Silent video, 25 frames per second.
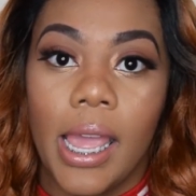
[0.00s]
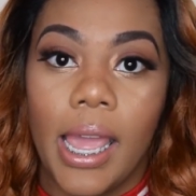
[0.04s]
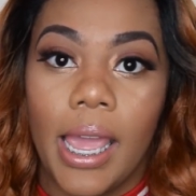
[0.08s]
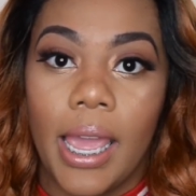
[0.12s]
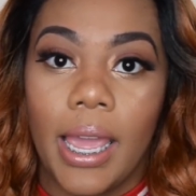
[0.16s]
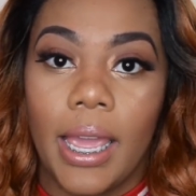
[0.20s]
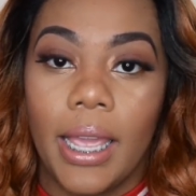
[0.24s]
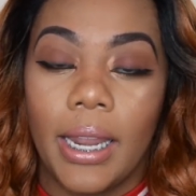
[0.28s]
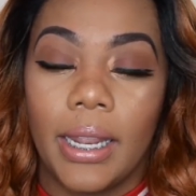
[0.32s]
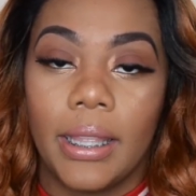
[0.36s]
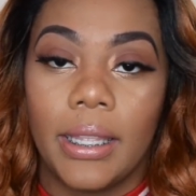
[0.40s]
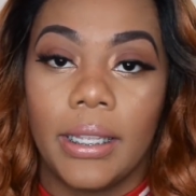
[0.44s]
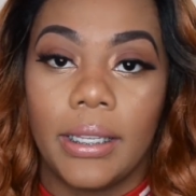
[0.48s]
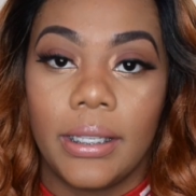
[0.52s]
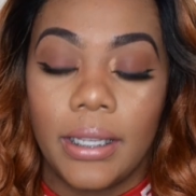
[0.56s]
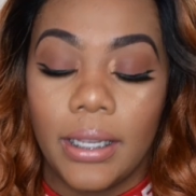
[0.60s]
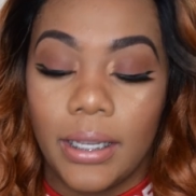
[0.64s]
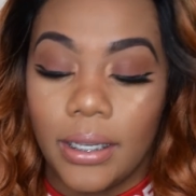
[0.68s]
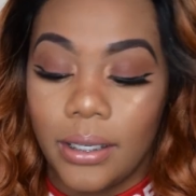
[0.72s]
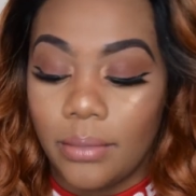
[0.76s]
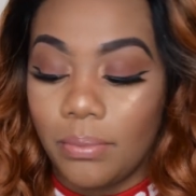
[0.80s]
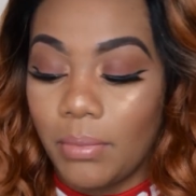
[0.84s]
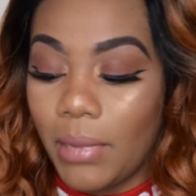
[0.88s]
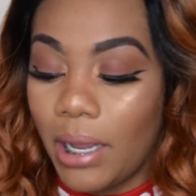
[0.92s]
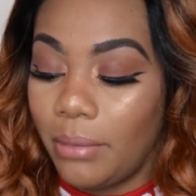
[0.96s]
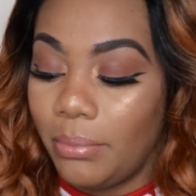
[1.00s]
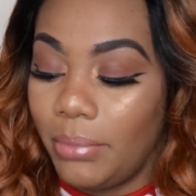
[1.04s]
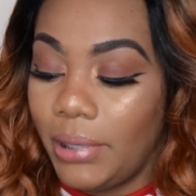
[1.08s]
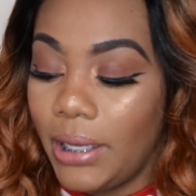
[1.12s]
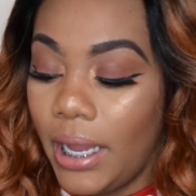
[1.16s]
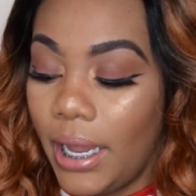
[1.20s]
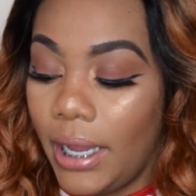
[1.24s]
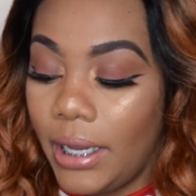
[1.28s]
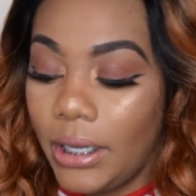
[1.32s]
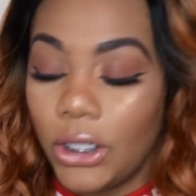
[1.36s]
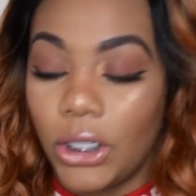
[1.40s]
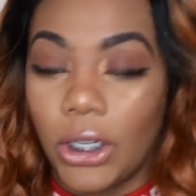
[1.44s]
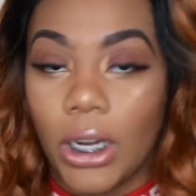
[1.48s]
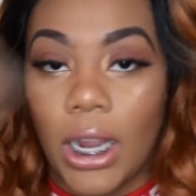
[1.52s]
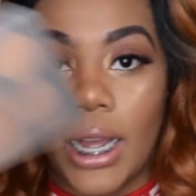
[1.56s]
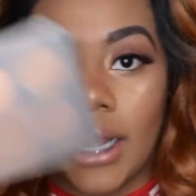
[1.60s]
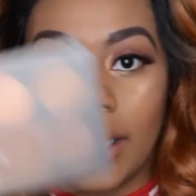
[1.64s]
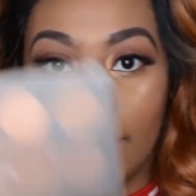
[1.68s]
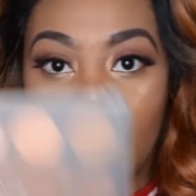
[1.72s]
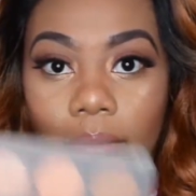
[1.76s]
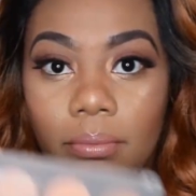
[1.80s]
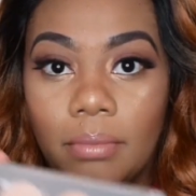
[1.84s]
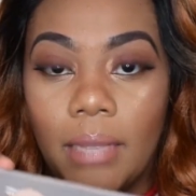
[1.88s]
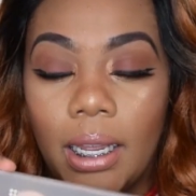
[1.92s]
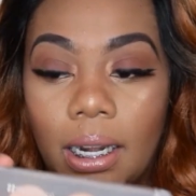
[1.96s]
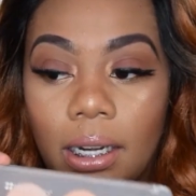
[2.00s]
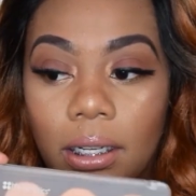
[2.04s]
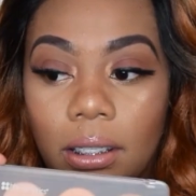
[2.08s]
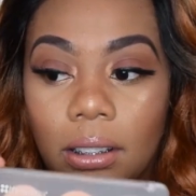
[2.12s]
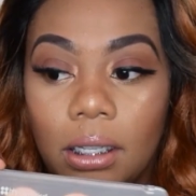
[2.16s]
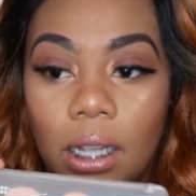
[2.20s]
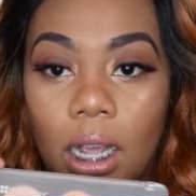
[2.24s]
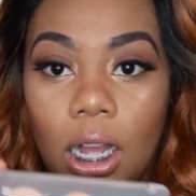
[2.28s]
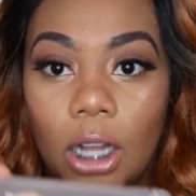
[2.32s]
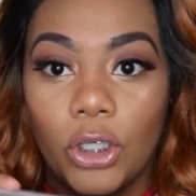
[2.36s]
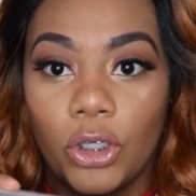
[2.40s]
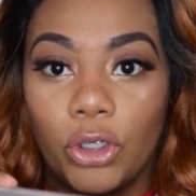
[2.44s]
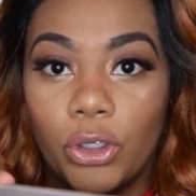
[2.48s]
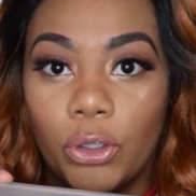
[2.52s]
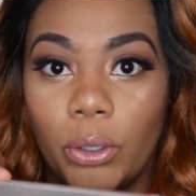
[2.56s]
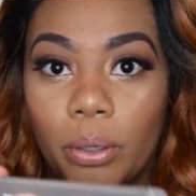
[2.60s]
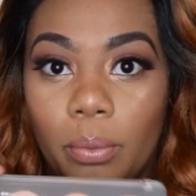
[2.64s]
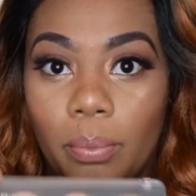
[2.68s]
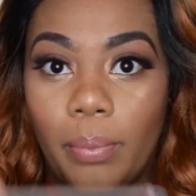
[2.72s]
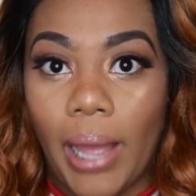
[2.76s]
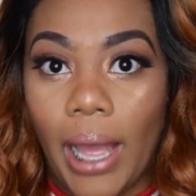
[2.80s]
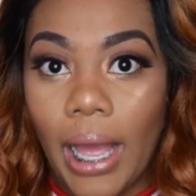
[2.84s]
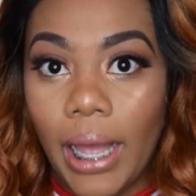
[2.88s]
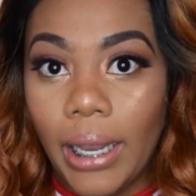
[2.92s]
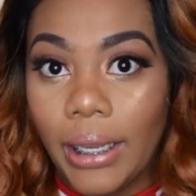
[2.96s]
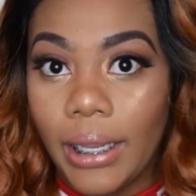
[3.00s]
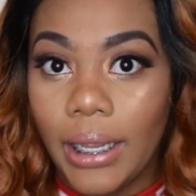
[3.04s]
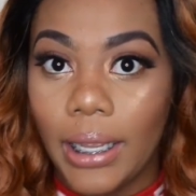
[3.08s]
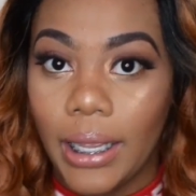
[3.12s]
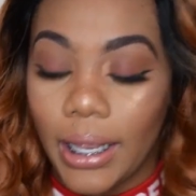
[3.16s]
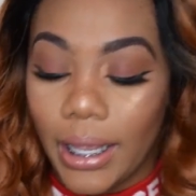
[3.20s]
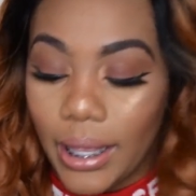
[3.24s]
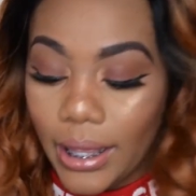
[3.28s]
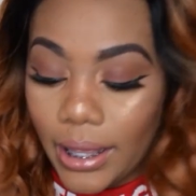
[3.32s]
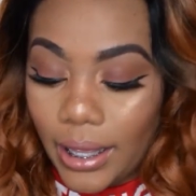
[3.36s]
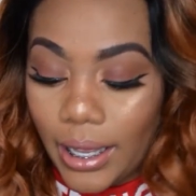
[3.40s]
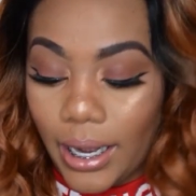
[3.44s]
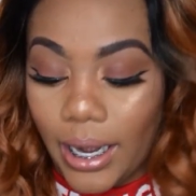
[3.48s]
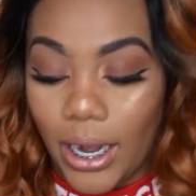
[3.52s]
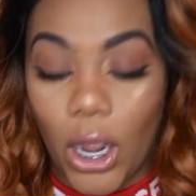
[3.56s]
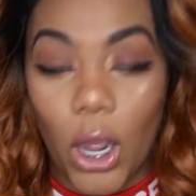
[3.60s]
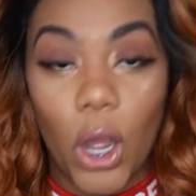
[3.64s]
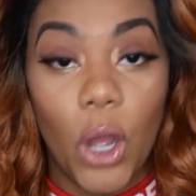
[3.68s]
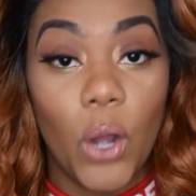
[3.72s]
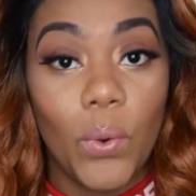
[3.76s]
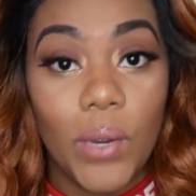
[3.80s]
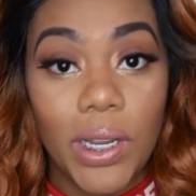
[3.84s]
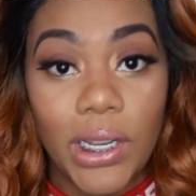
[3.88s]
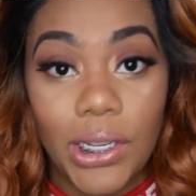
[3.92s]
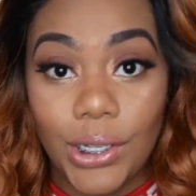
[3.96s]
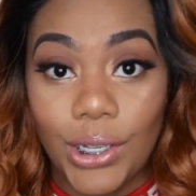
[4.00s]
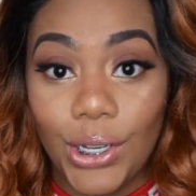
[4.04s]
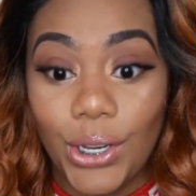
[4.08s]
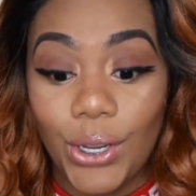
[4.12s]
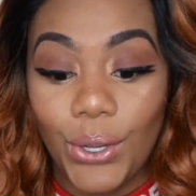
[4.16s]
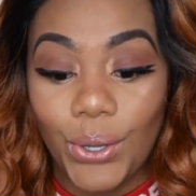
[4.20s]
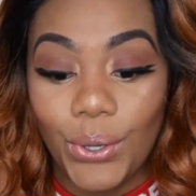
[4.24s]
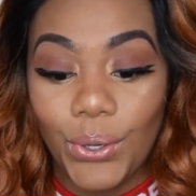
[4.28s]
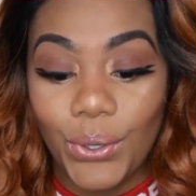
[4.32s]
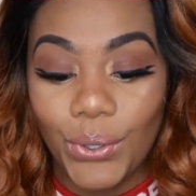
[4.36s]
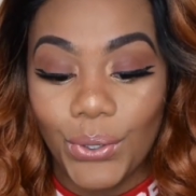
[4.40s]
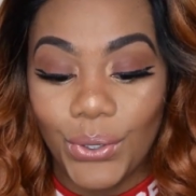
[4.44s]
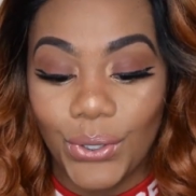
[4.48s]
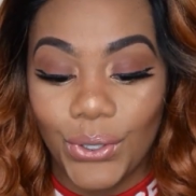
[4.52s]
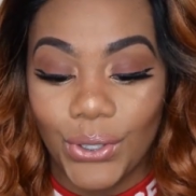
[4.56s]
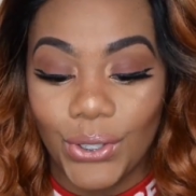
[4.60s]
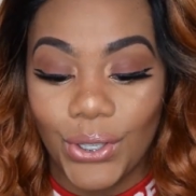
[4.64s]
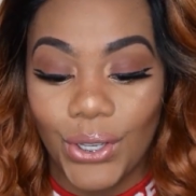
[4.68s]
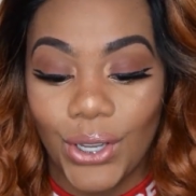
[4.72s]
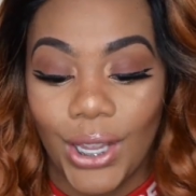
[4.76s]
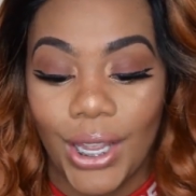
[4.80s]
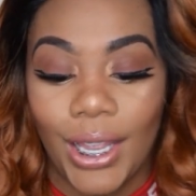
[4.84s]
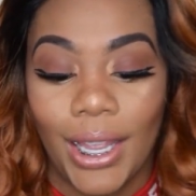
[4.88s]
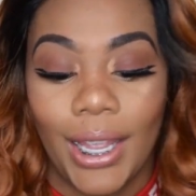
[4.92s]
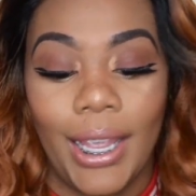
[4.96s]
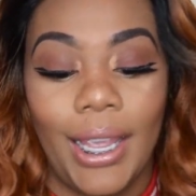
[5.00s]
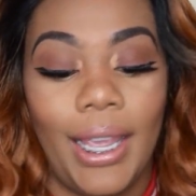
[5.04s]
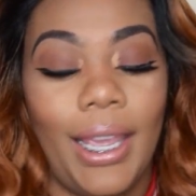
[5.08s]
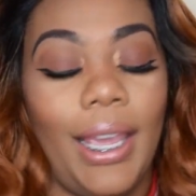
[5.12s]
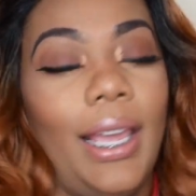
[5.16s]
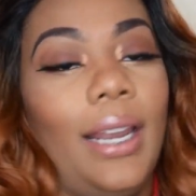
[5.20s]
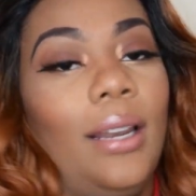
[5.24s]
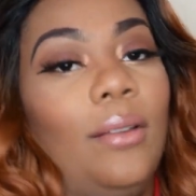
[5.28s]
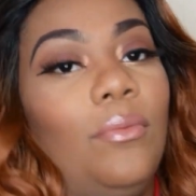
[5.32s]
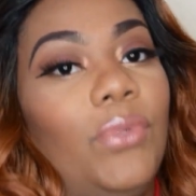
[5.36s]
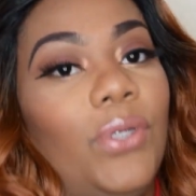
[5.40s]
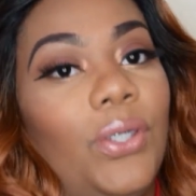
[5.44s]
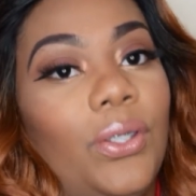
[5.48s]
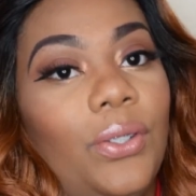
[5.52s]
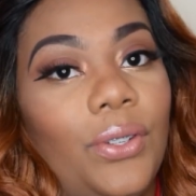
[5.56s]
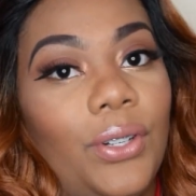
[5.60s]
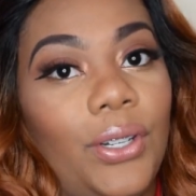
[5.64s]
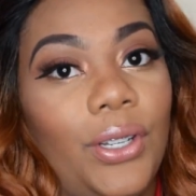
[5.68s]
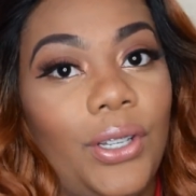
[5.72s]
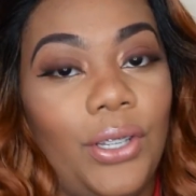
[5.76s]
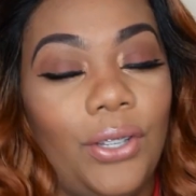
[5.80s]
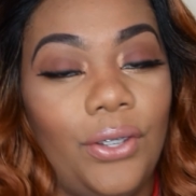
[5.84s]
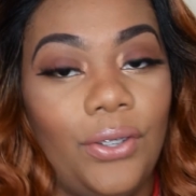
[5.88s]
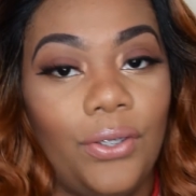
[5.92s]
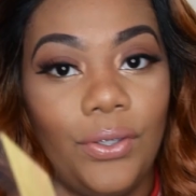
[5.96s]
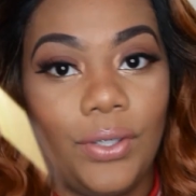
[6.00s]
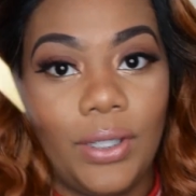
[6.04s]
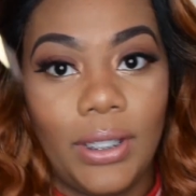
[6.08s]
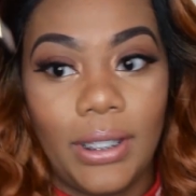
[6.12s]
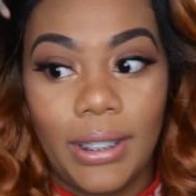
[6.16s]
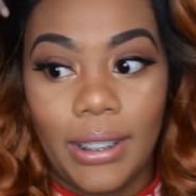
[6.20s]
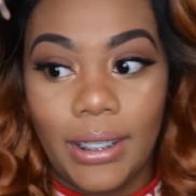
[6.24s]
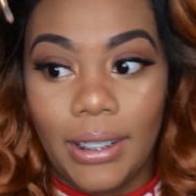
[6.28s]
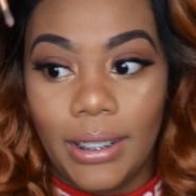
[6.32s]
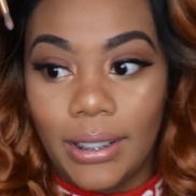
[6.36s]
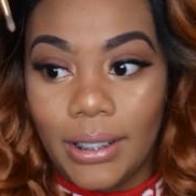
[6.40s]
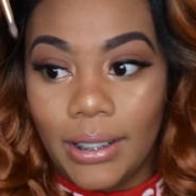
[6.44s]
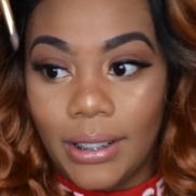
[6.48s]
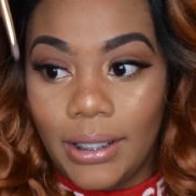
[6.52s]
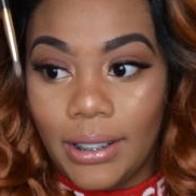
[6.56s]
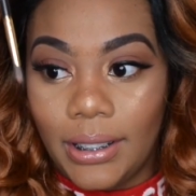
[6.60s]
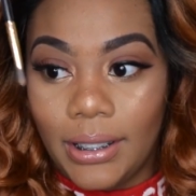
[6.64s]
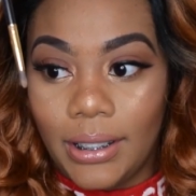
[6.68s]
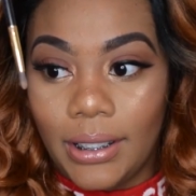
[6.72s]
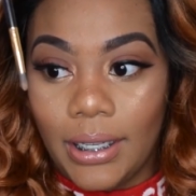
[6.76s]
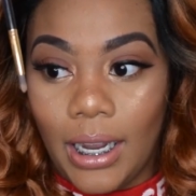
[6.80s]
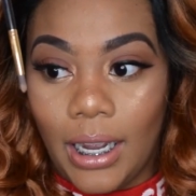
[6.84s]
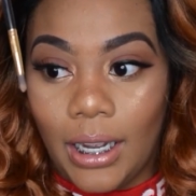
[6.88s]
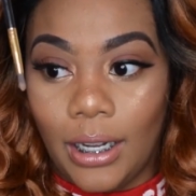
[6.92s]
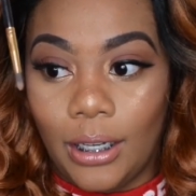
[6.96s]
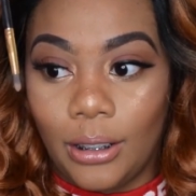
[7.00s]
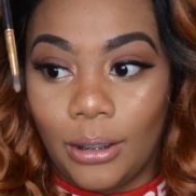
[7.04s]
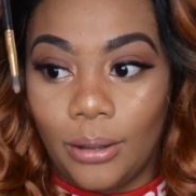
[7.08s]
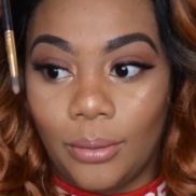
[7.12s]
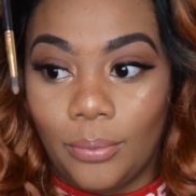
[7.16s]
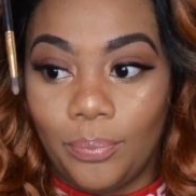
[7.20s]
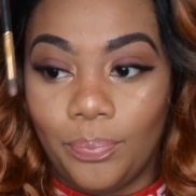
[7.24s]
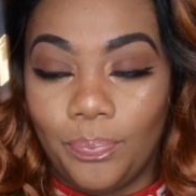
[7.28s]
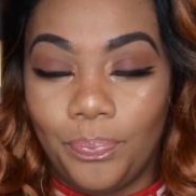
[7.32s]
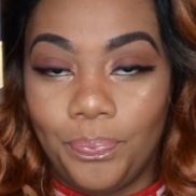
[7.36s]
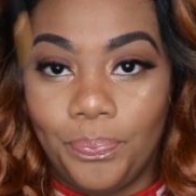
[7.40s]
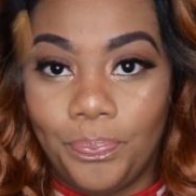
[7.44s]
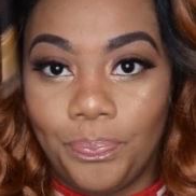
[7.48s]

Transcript: And this is my B H Cosmetics contour palette that I always use. And I'm just going to use this um,